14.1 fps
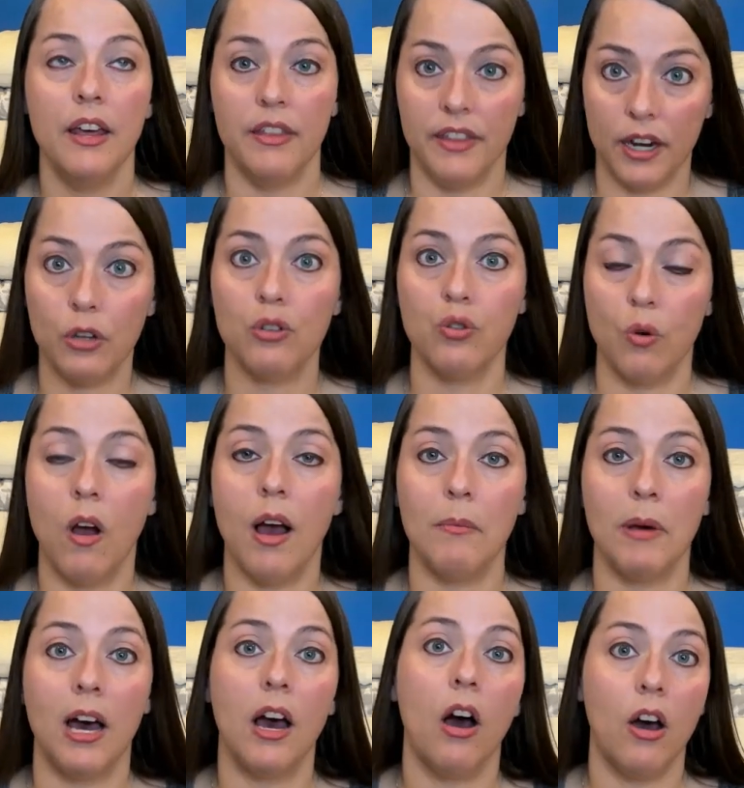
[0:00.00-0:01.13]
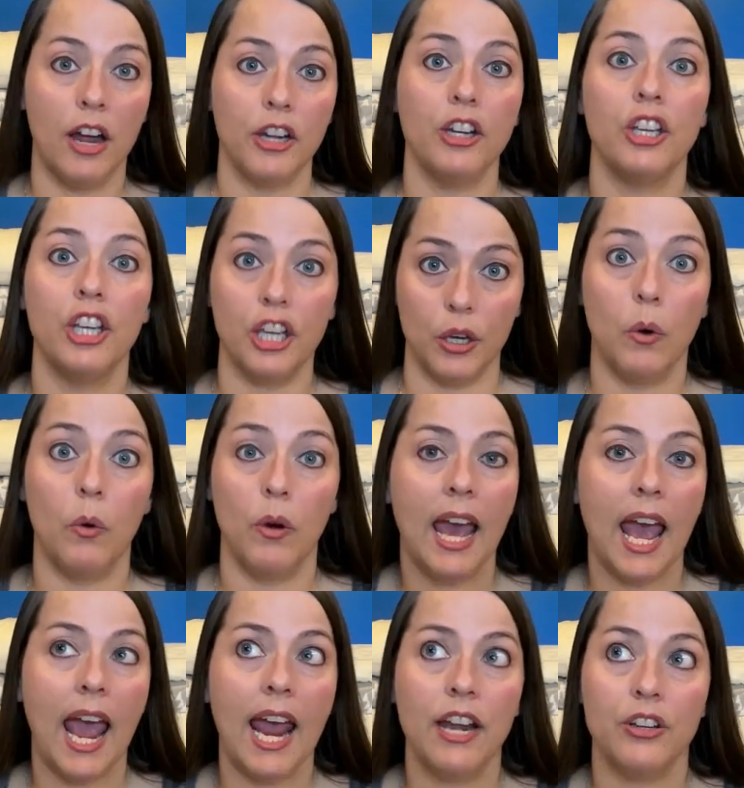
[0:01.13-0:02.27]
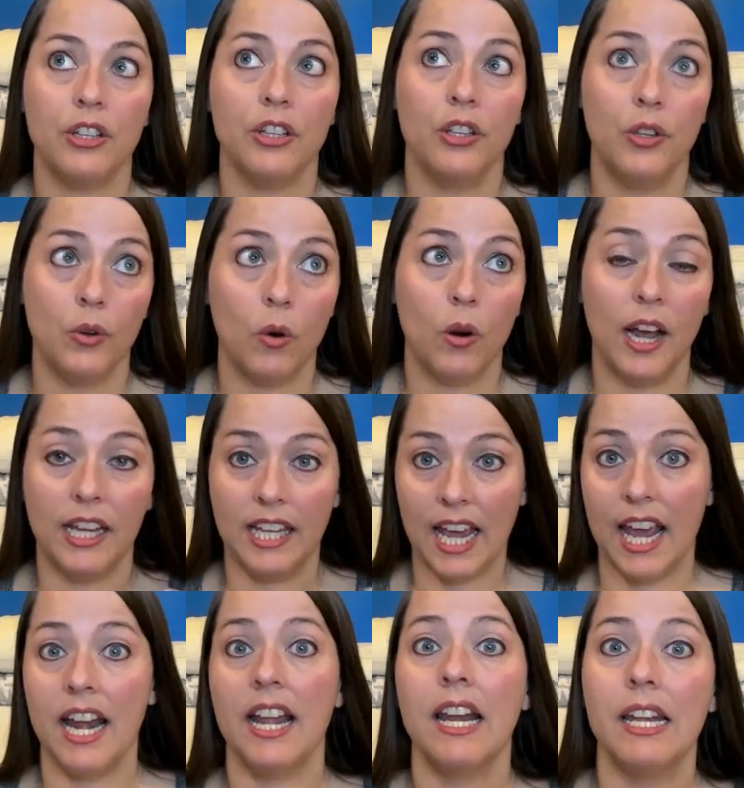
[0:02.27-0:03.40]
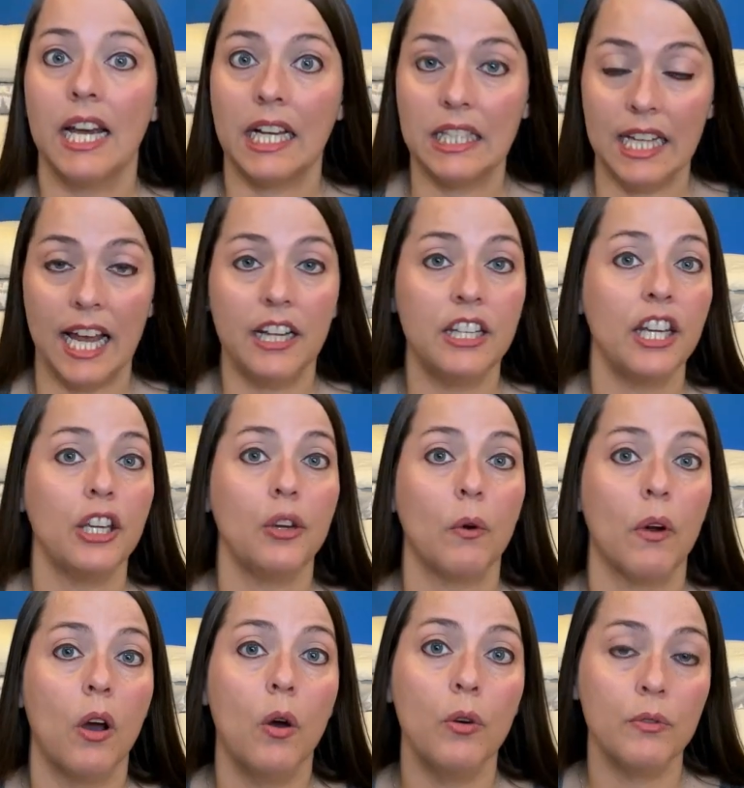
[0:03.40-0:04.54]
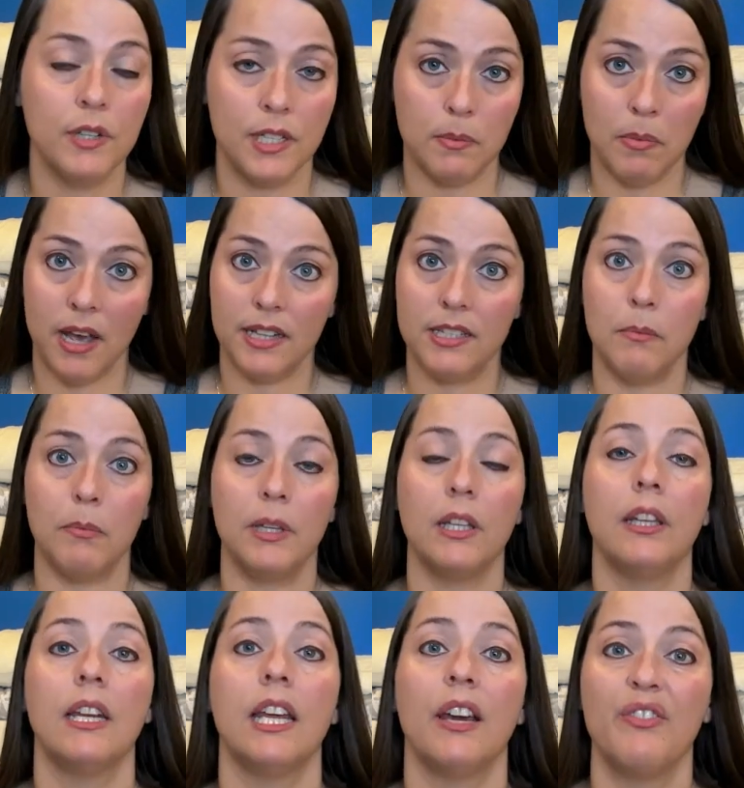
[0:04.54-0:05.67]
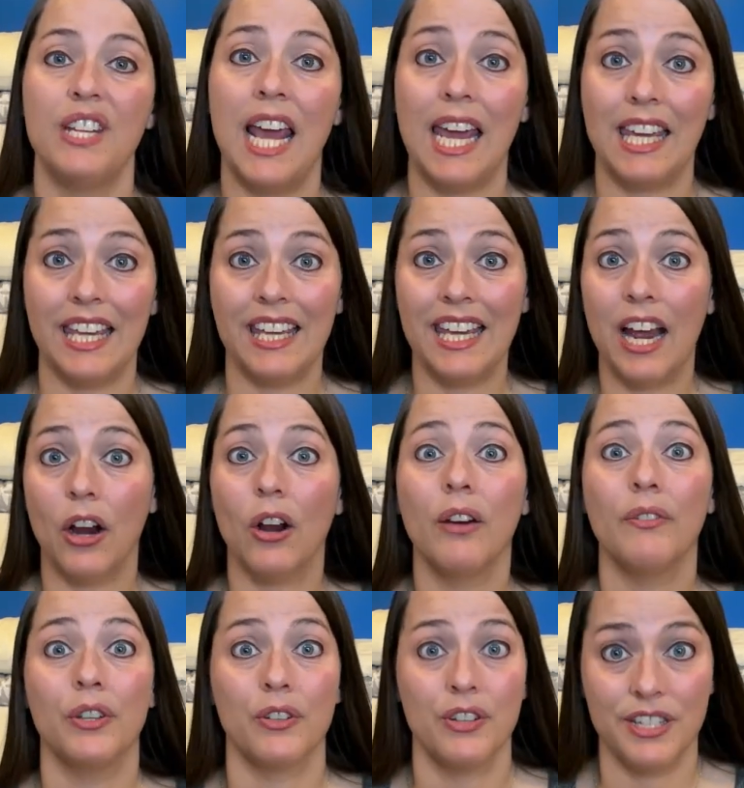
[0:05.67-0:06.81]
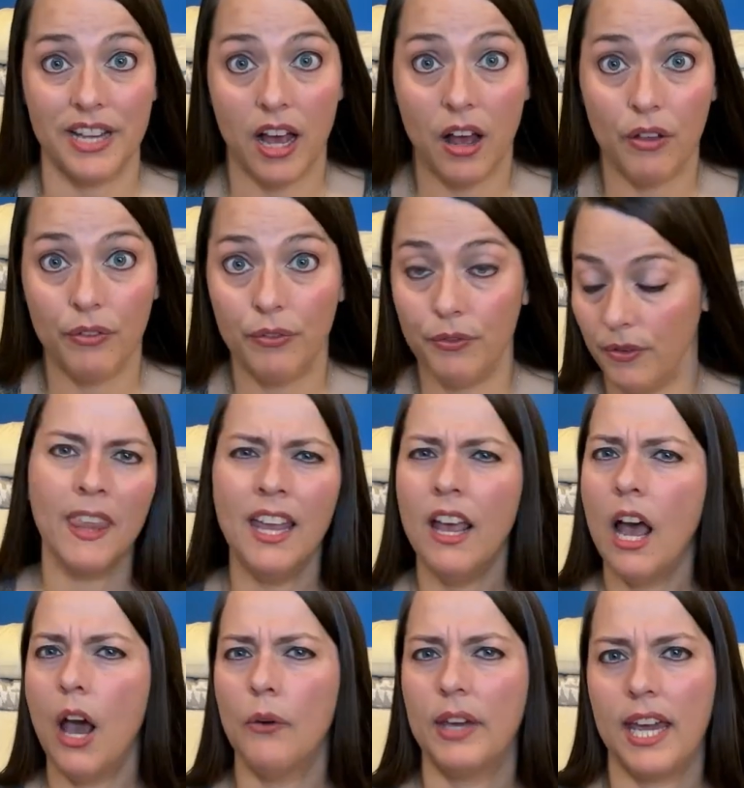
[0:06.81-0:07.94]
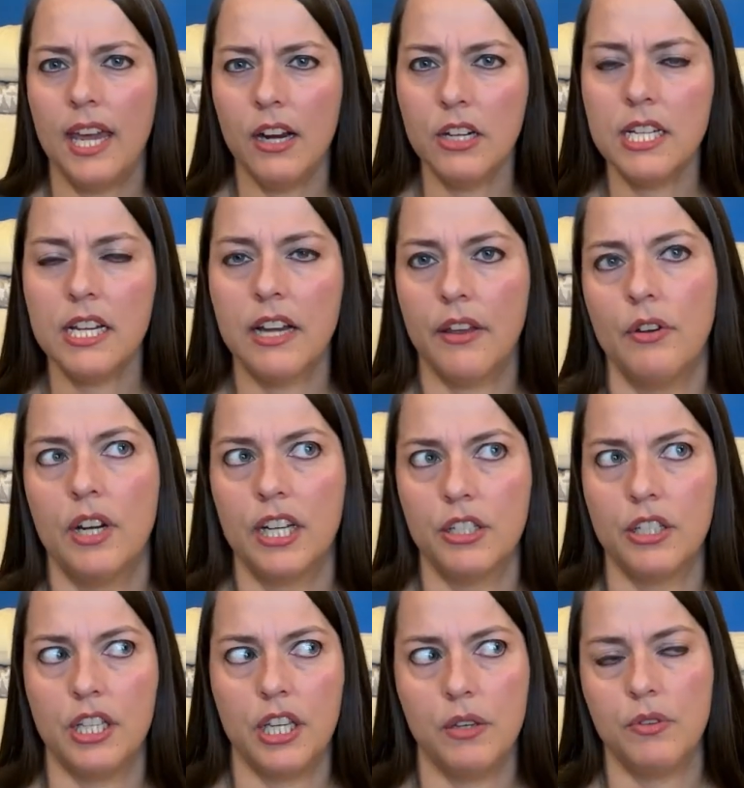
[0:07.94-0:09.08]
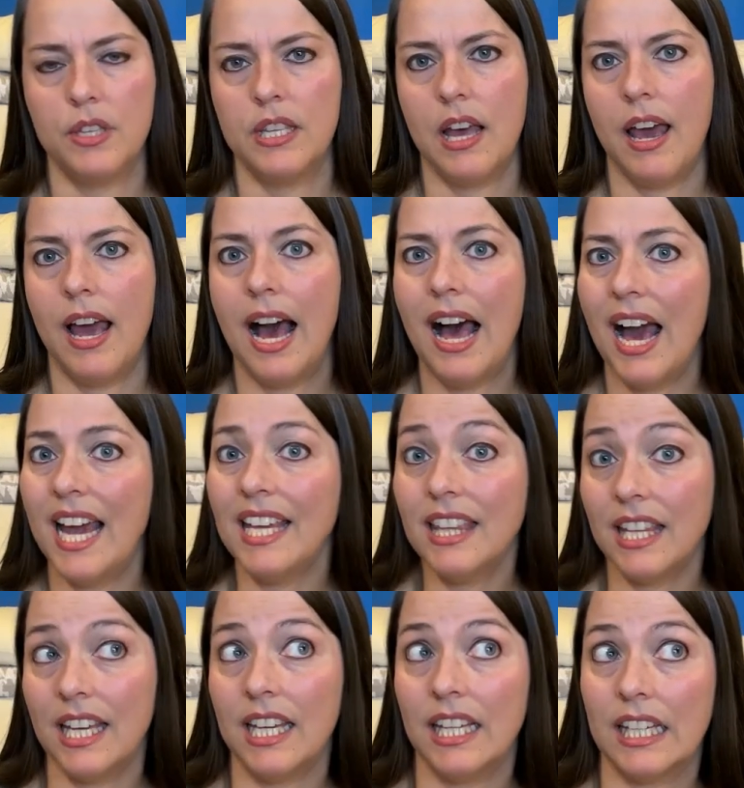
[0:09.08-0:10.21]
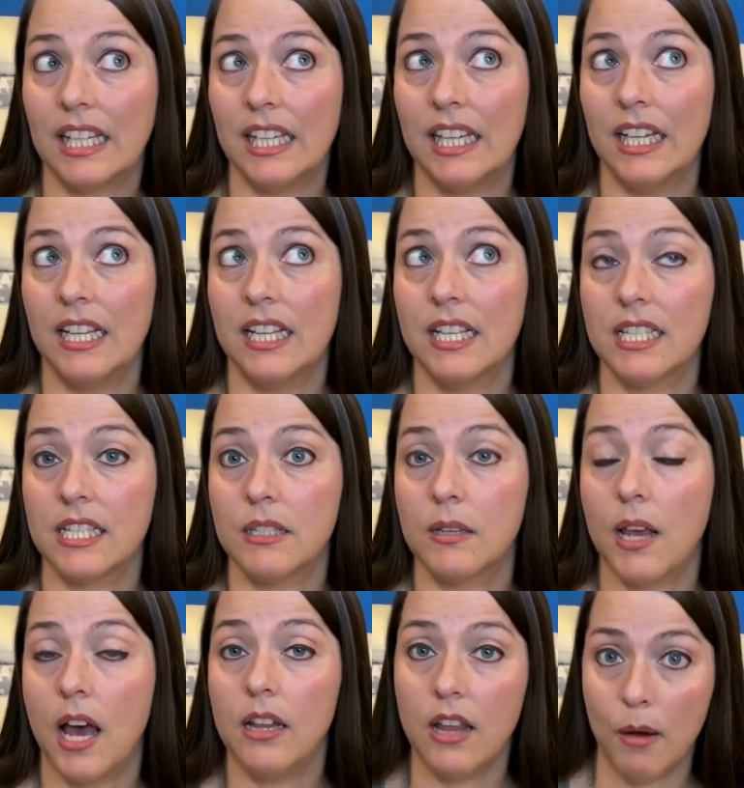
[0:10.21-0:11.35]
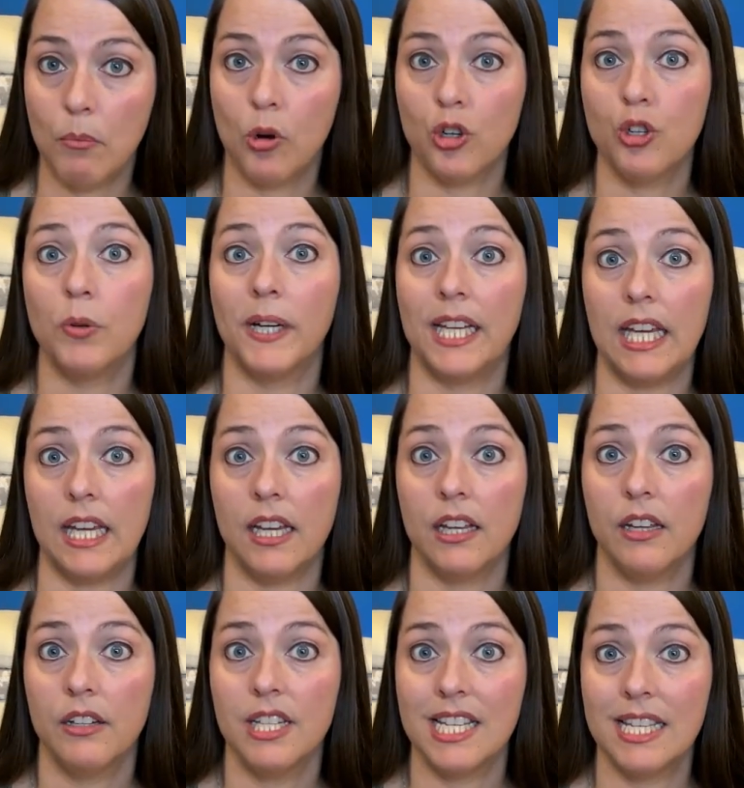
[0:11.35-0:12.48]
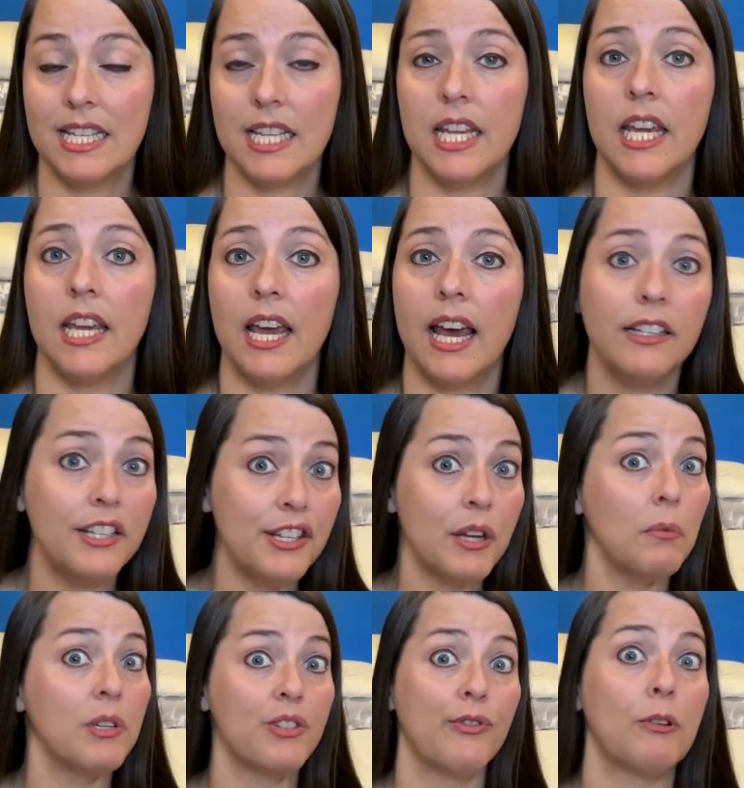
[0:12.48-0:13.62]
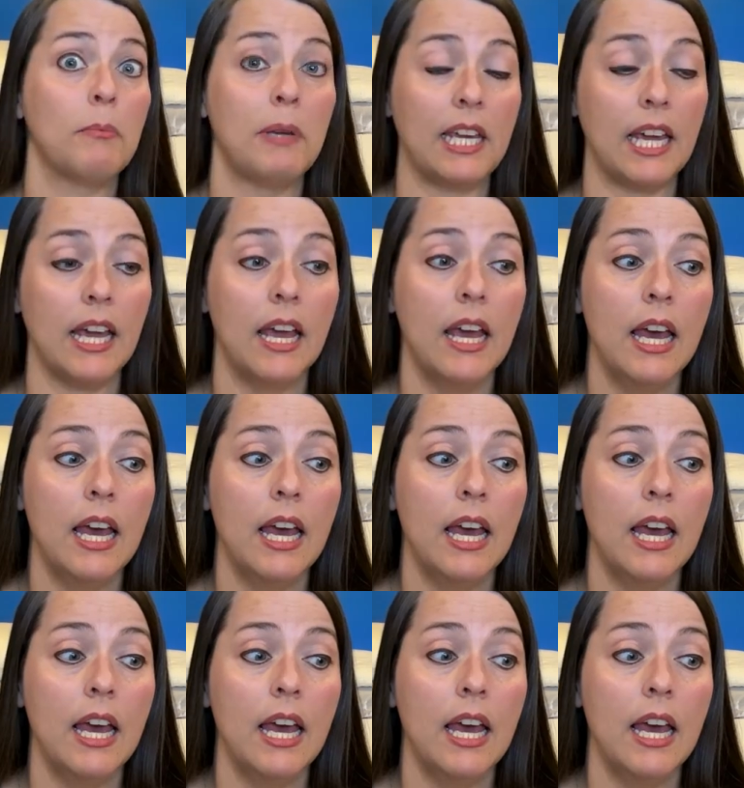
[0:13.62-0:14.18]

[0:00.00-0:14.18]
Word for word: their trauma on you. And you're again neglecting your own responsibility of taking care of yourself. Okay, here's another excuse that I think is a lot more tricky to see. At least it was for me.